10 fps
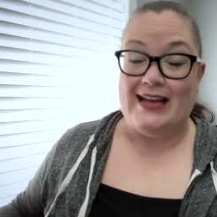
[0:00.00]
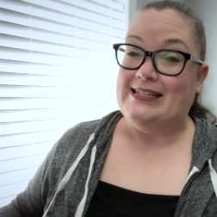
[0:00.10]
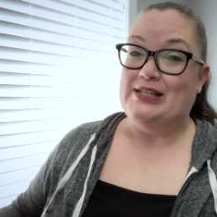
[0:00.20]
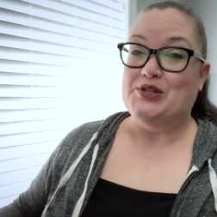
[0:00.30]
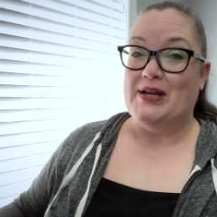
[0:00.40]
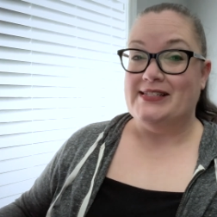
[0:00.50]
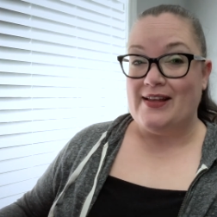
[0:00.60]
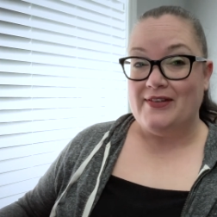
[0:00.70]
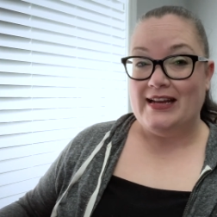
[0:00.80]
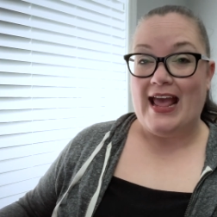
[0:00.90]
I teach grade
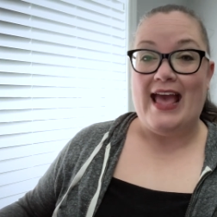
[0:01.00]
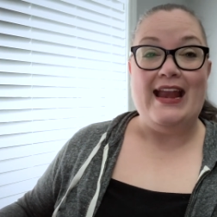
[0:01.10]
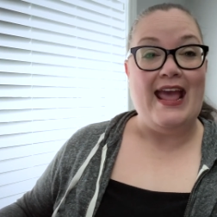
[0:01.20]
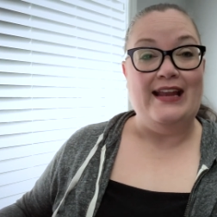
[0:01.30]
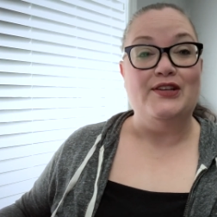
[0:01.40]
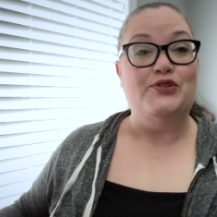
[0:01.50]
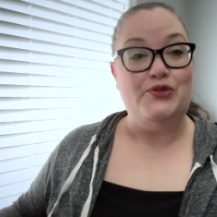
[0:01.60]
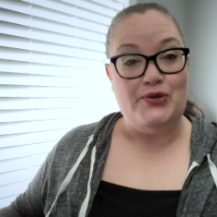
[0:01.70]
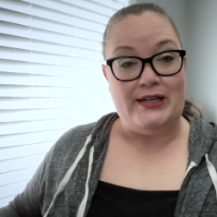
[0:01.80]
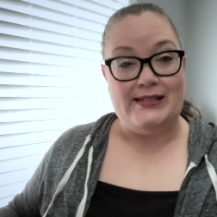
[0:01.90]
7 and 8
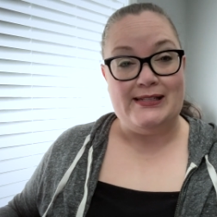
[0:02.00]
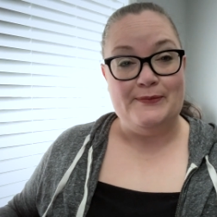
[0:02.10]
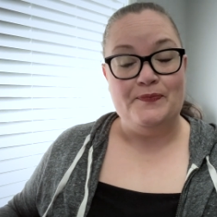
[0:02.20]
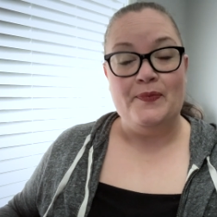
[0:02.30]
students.